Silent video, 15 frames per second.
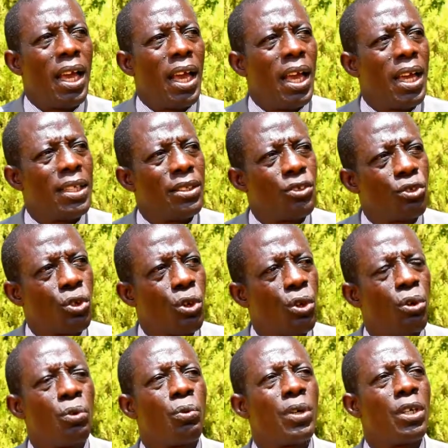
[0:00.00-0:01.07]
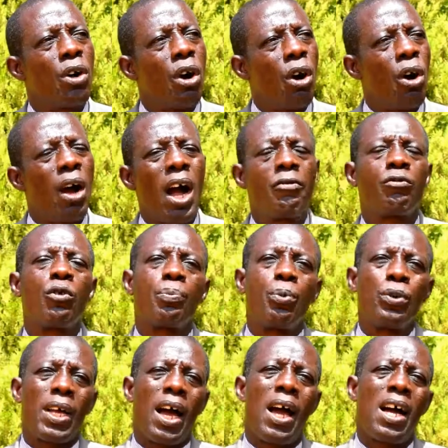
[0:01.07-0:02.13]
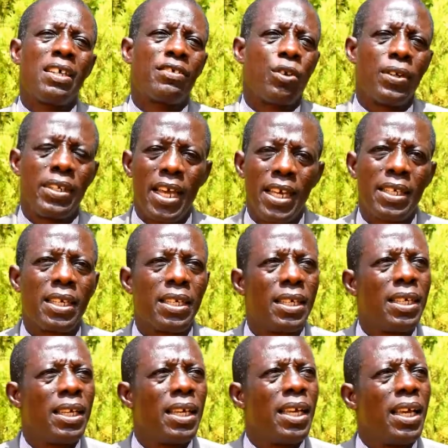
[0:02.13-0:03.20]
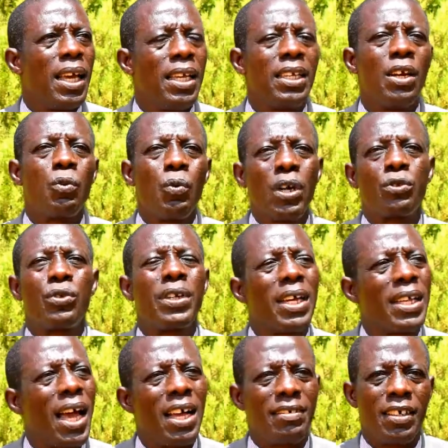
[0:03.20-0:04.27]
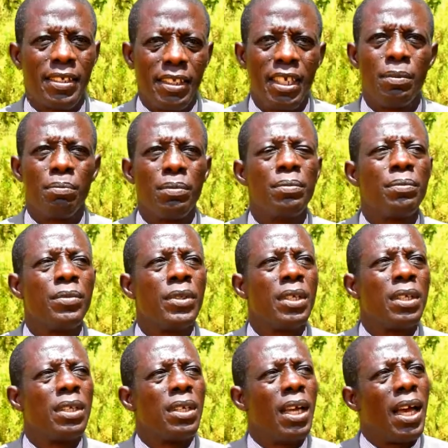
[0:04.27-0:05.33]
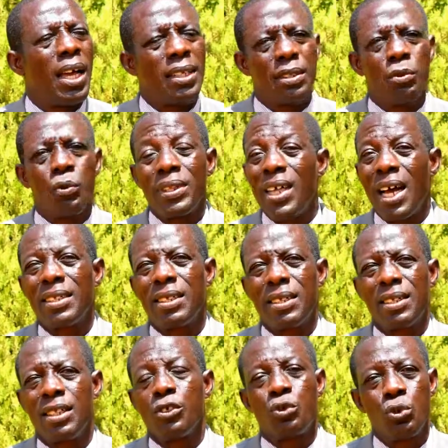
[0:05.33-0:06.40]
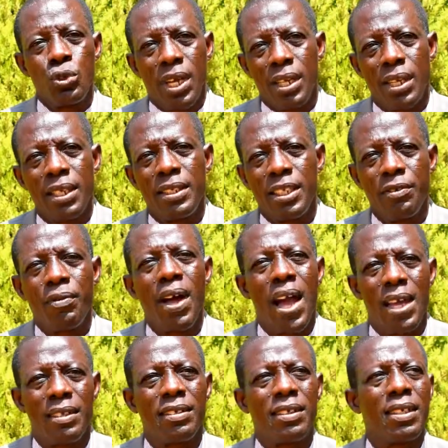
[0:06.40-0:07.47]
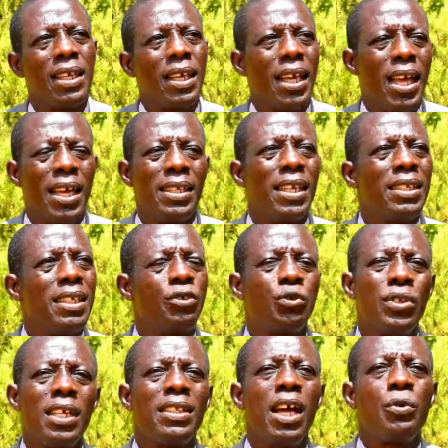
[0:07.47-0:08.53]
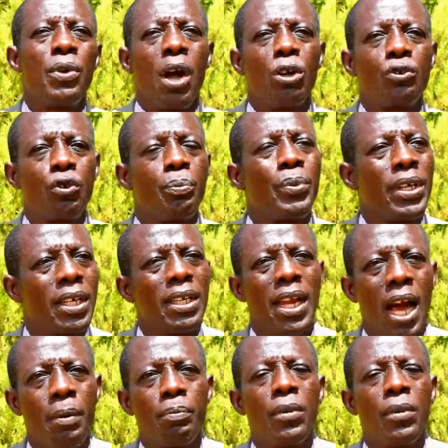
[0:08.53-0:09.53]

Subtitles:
And so we all have to put our hands on deck and then work together as a team. And with that, the school can achieve heights. And then the students that we are also bringing up